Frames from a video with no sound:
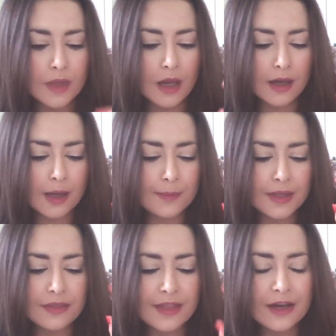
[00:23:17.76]

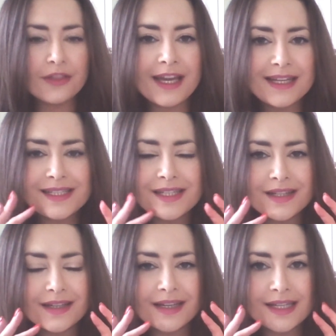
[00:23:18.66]
They are there
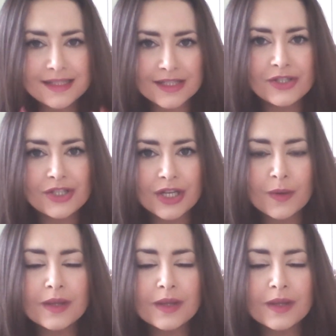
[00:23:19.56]
to assist you.